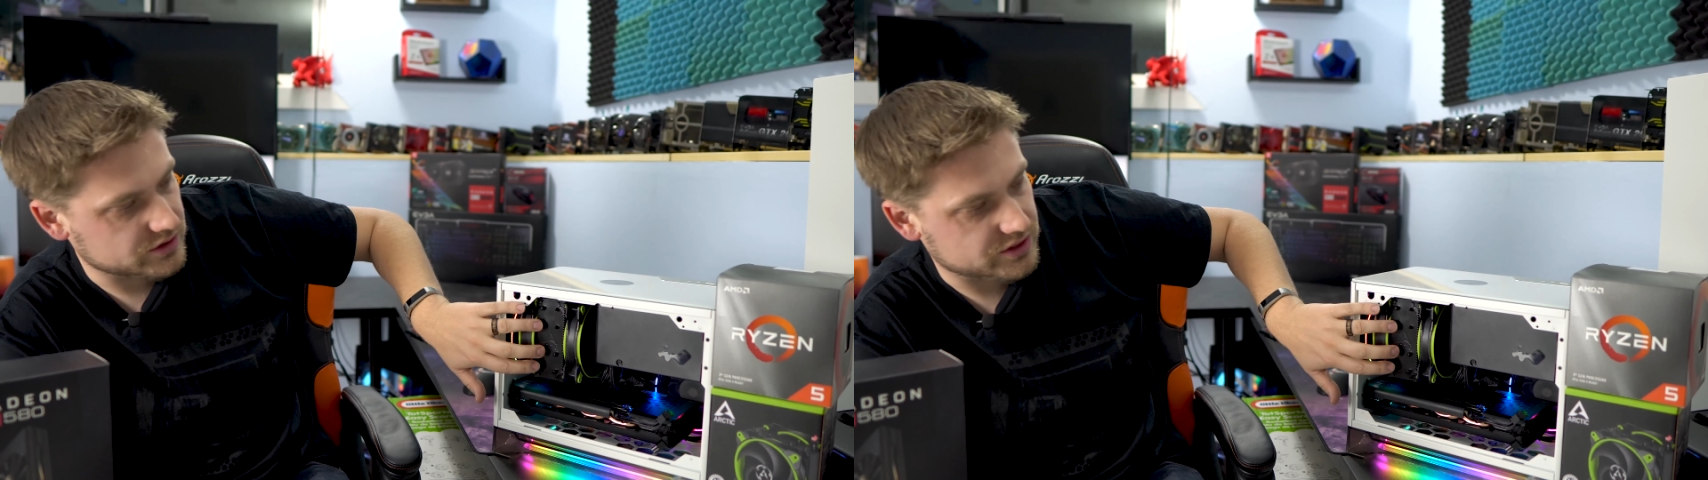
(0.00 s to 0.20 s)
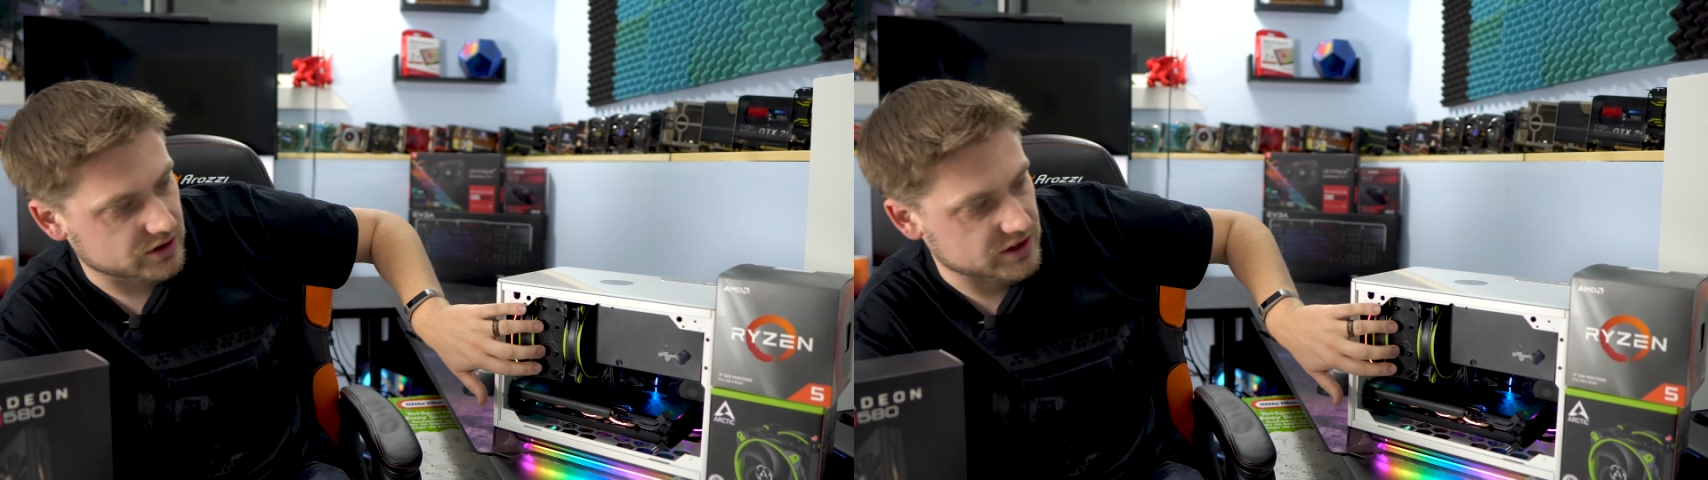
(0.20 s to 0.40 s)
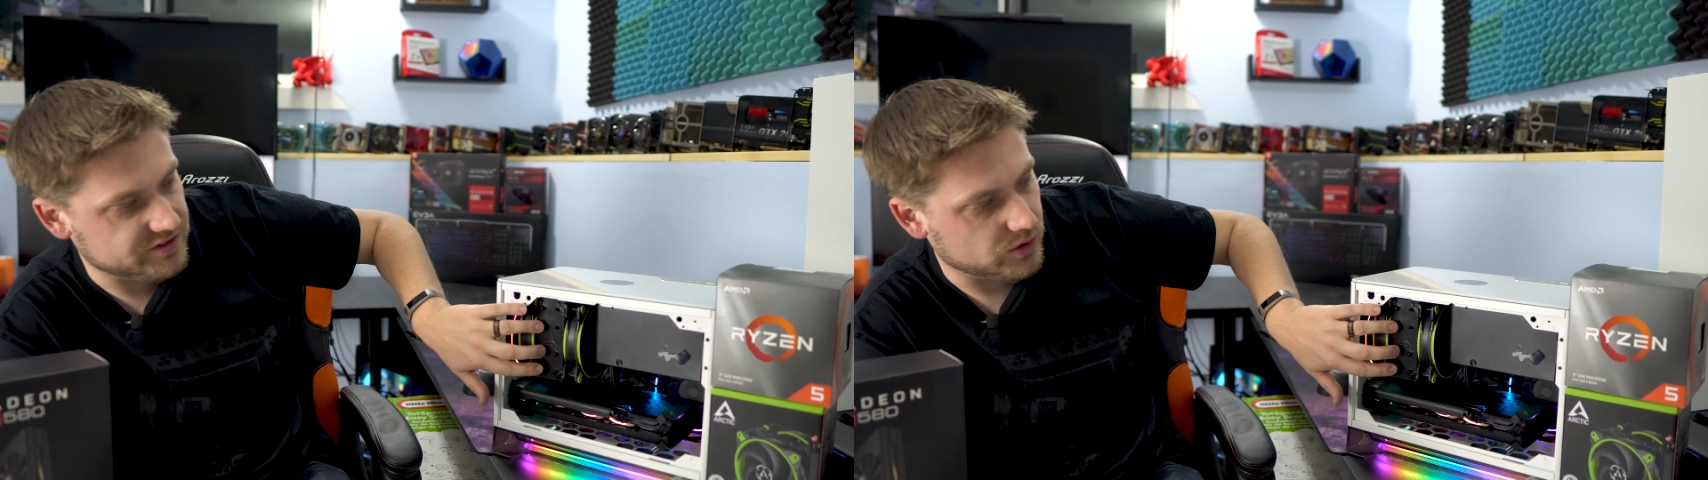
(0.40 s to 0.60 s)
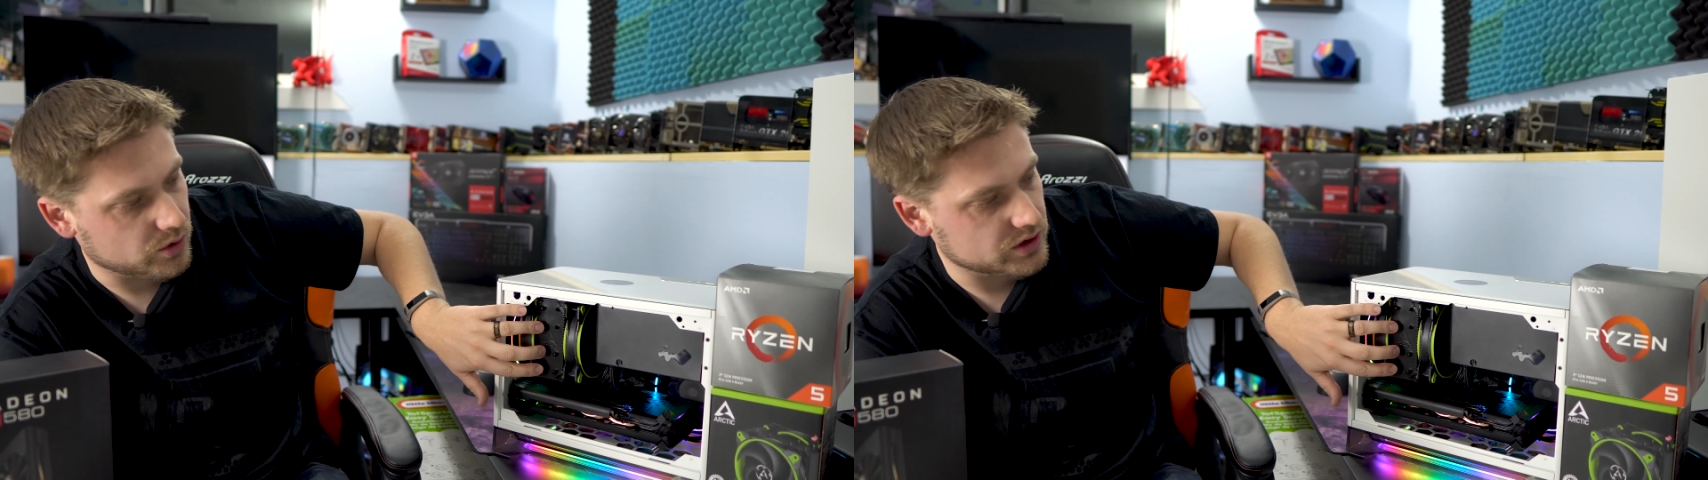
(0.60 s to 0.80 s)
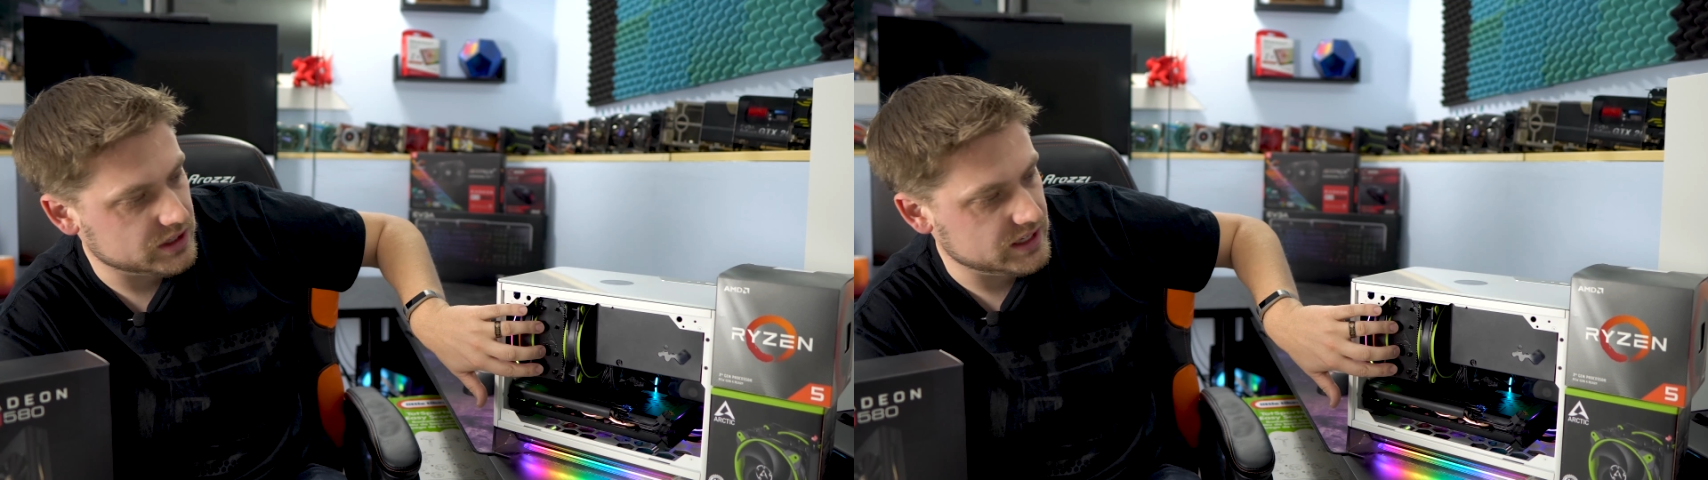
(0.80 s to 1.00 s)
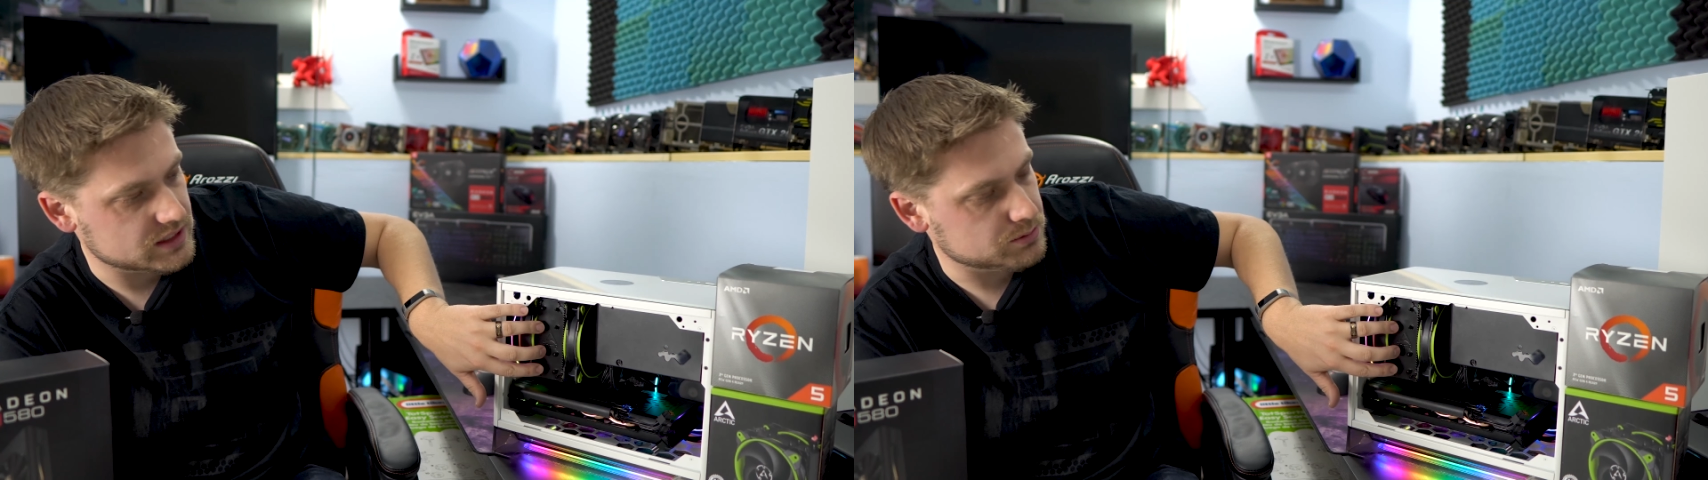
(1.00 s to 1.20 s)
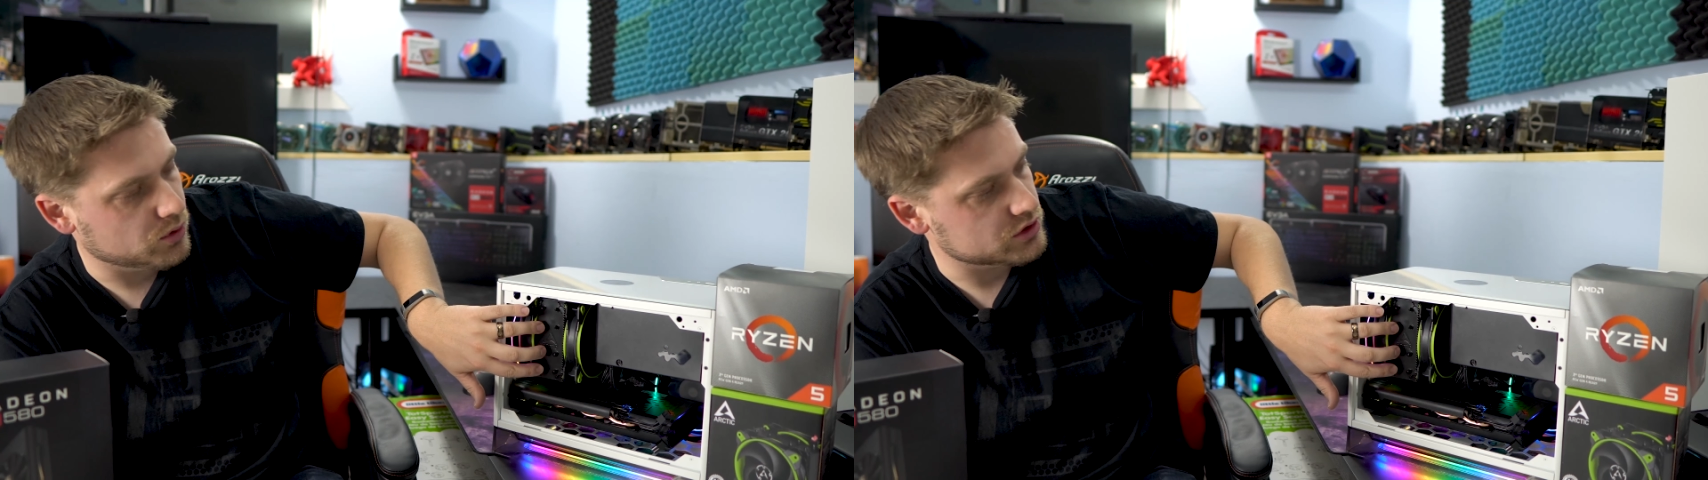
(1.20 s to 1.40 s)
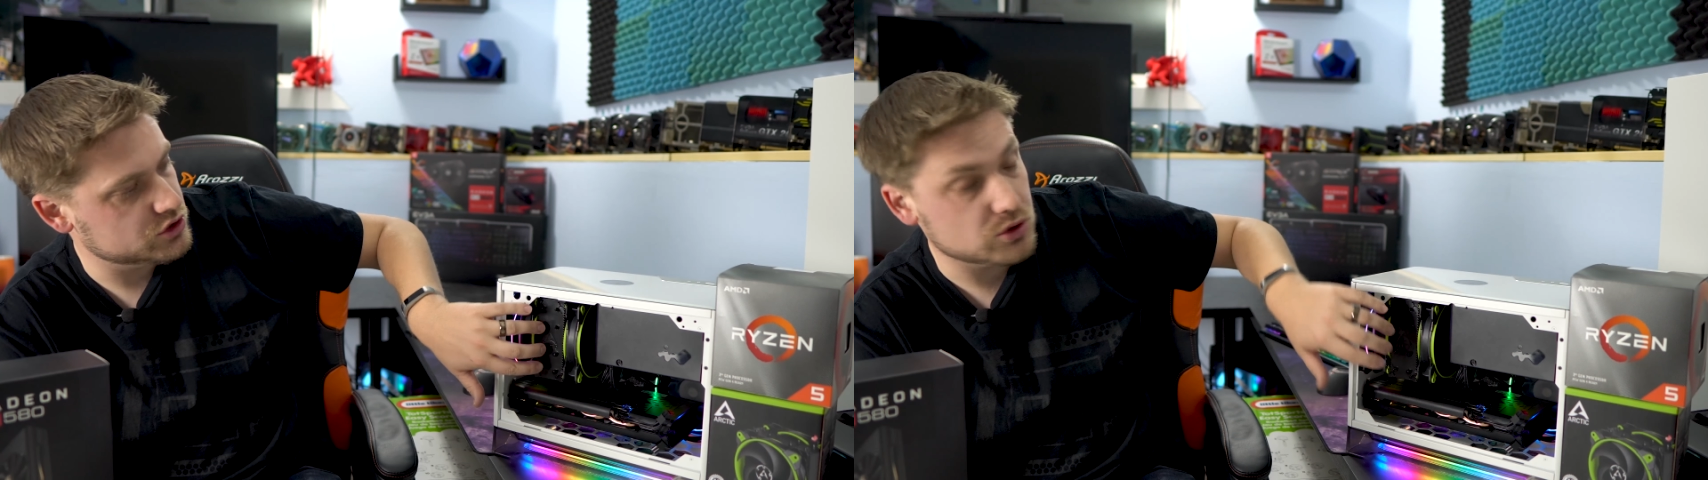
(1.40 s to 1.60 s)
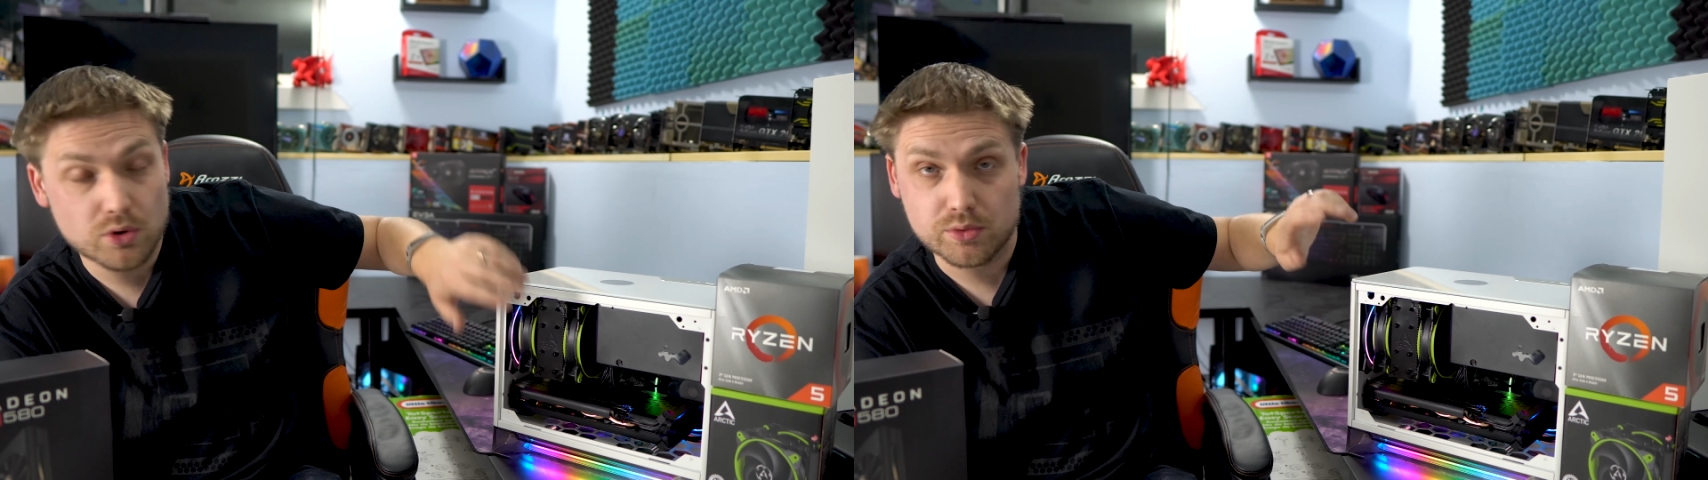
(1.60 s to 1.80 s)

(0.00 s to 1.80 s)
34 Esports Duo,